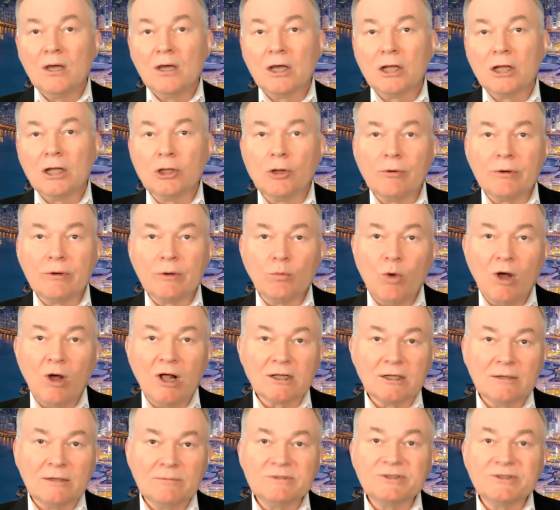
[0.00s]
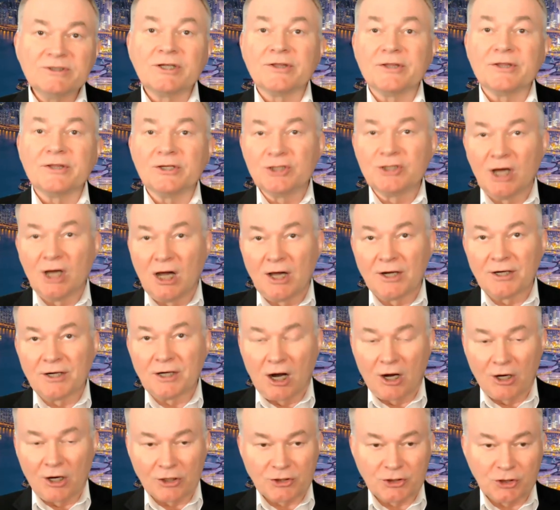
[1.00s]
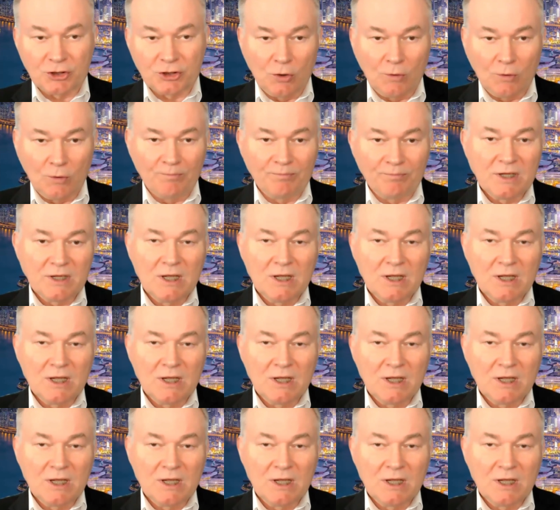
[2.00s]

Hello and welcome to the John Ark Show.